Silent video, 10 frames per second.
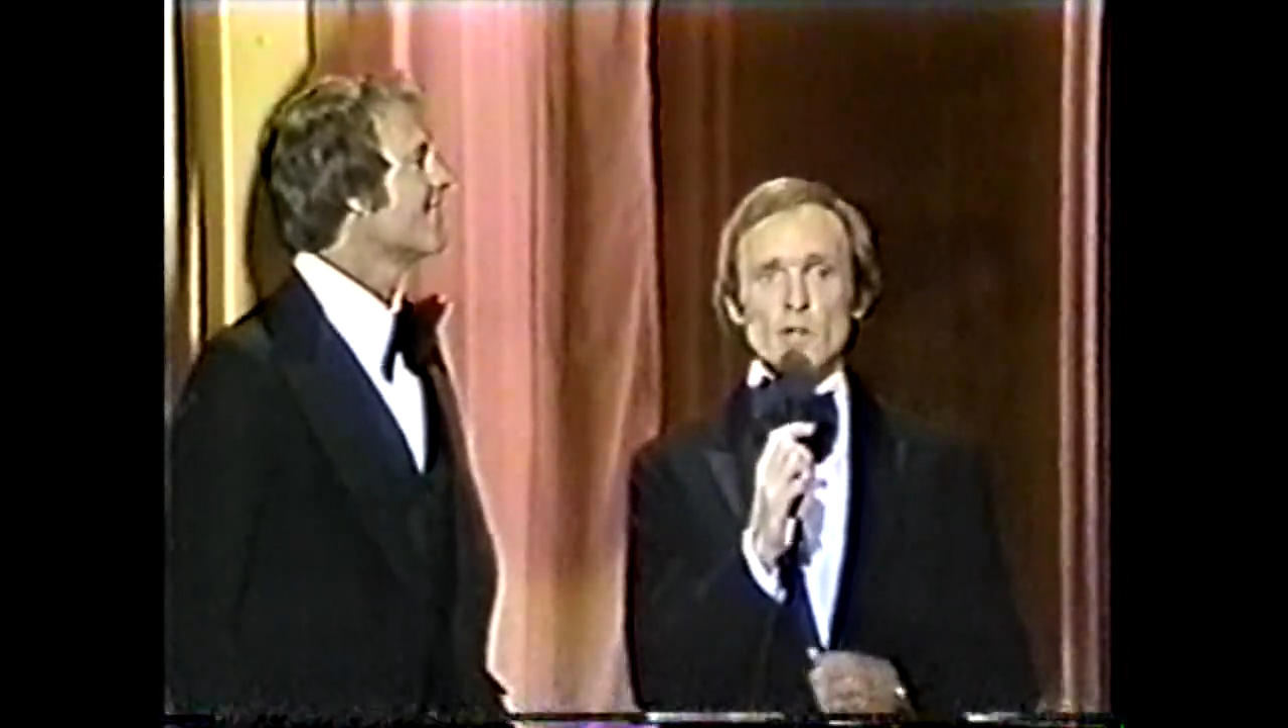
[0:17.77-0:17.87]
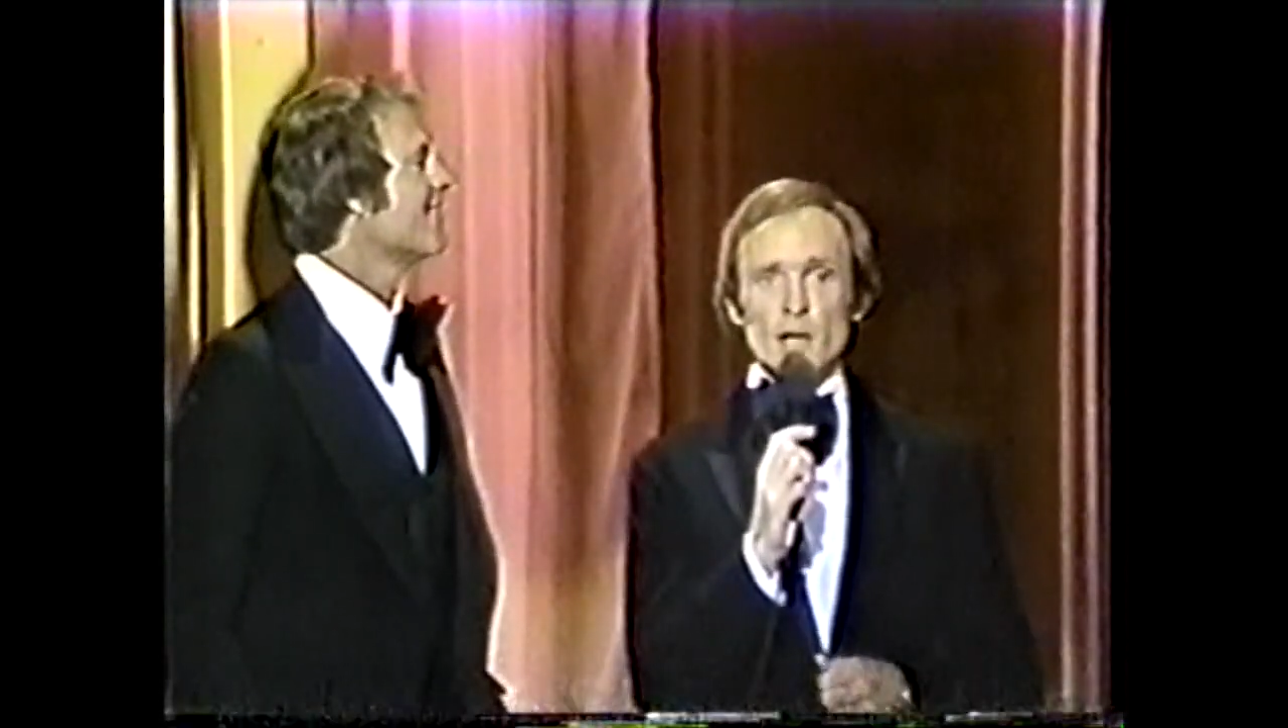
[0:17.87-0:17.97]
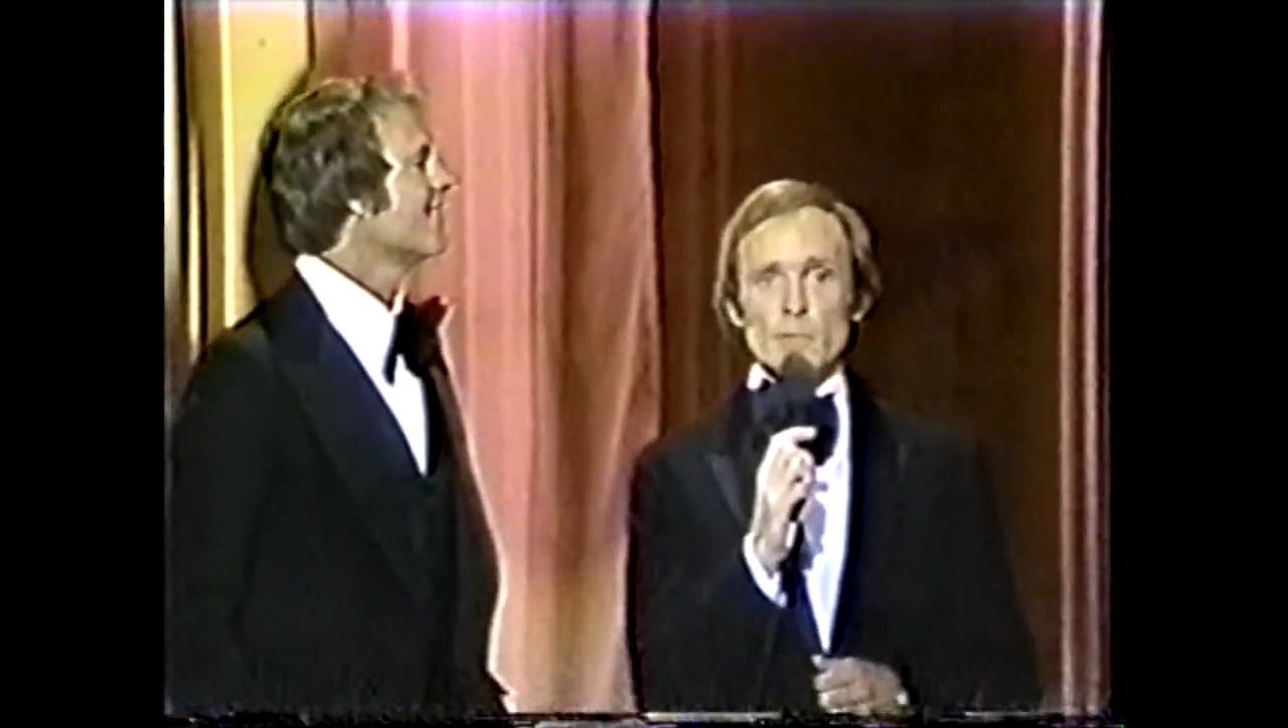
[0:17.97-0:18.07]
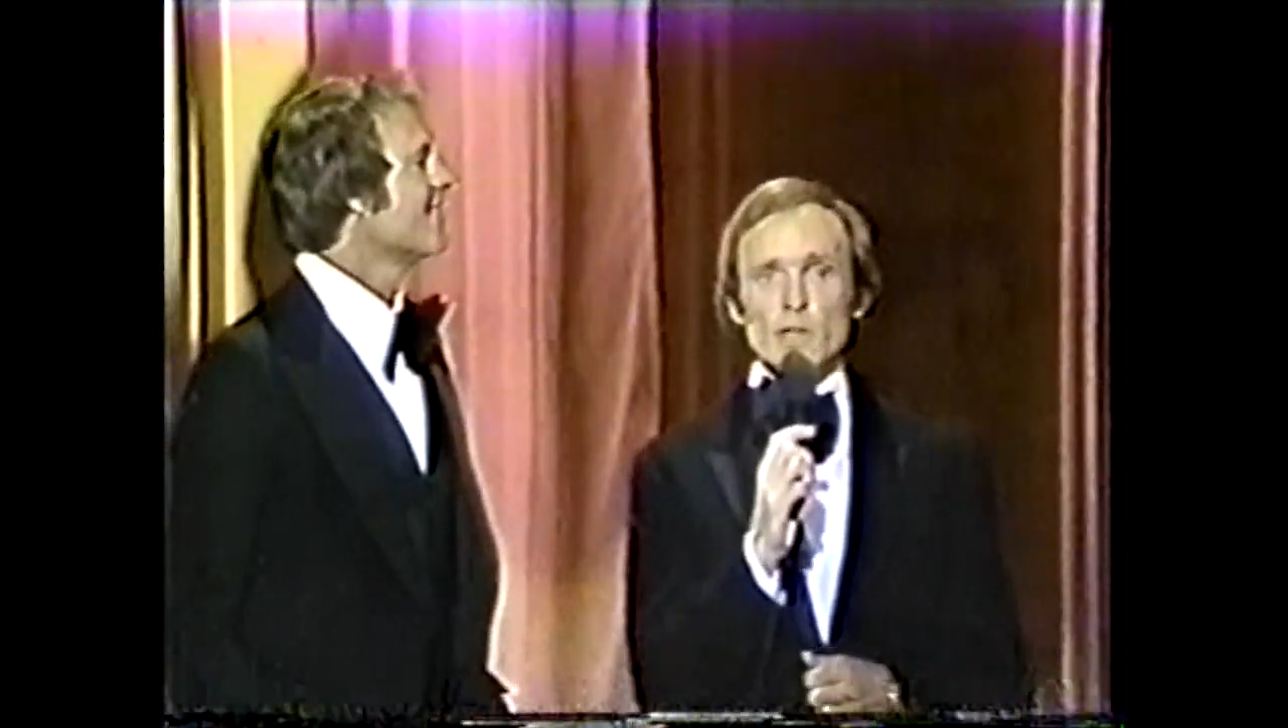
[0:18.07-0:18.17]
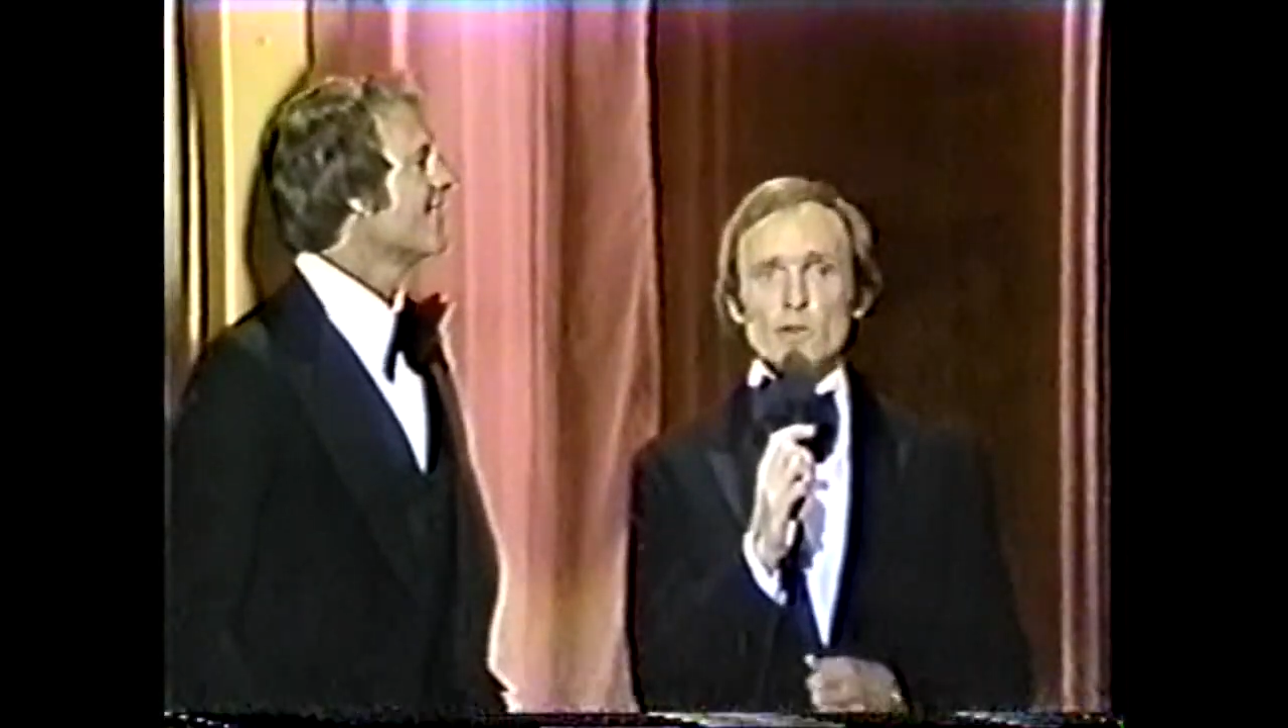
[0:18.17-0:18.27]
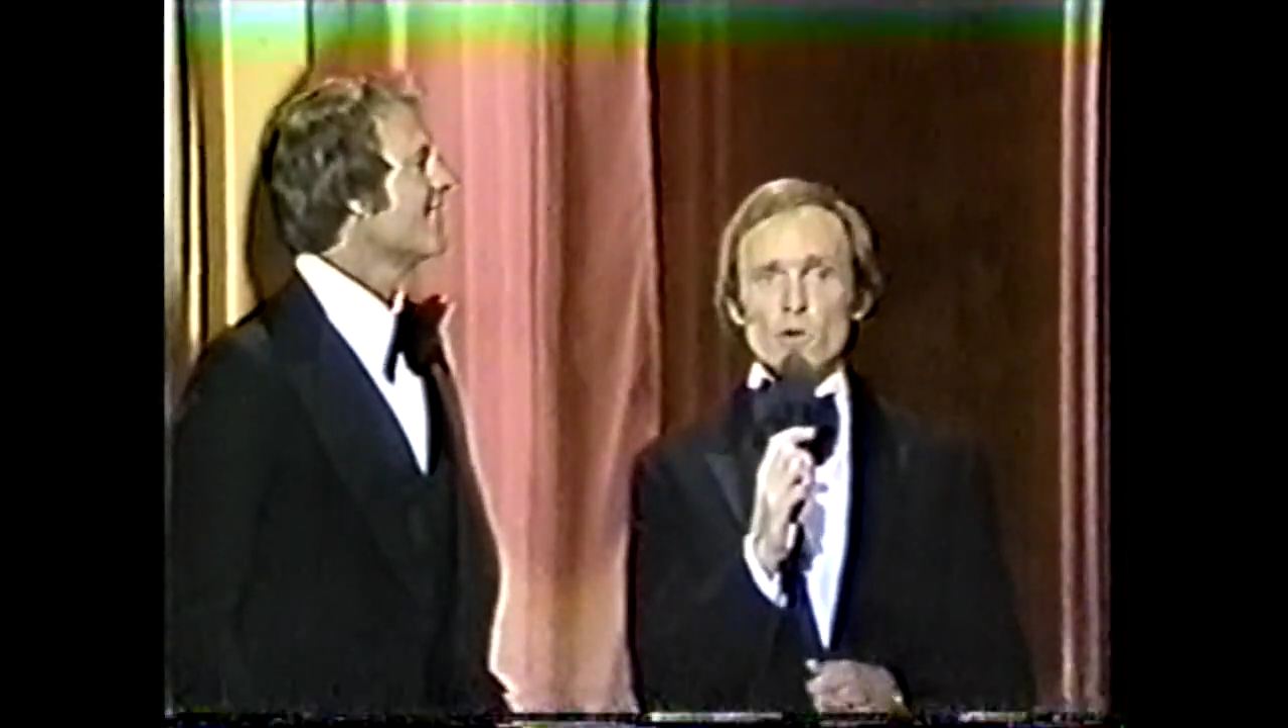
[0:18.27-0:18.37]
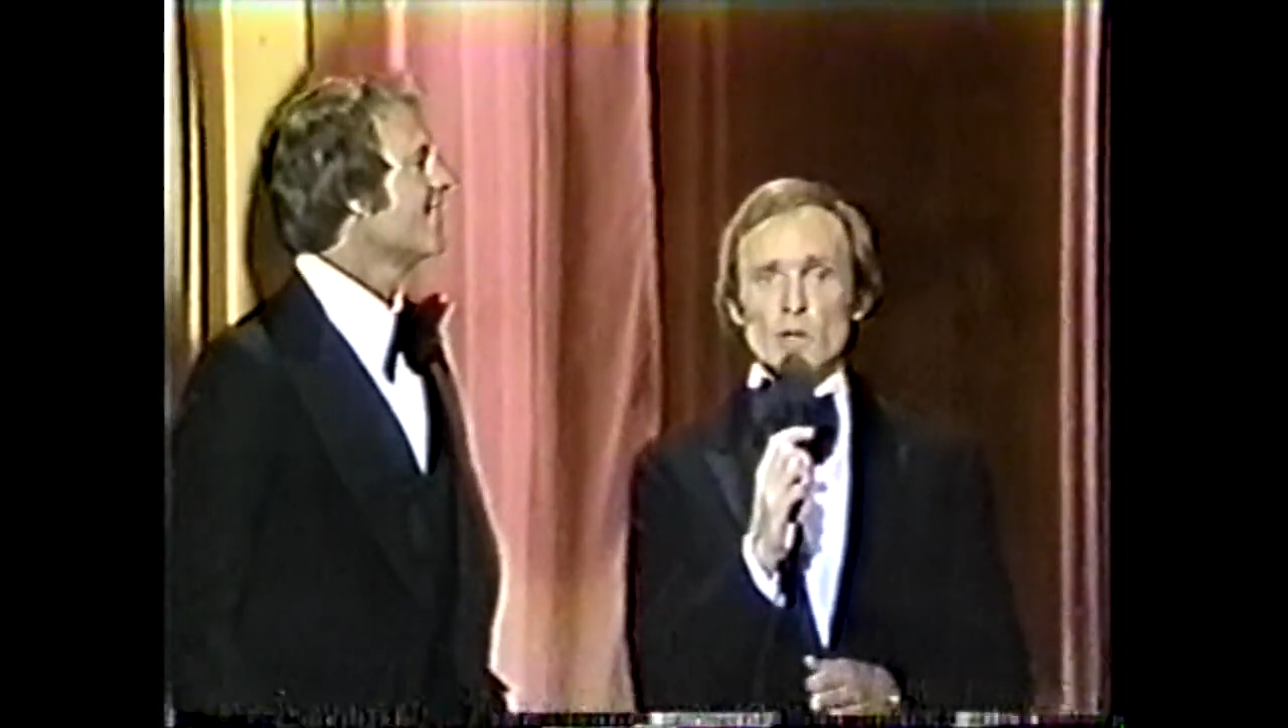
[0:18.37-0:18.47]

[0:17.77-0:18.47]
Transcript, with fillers: Shalemi,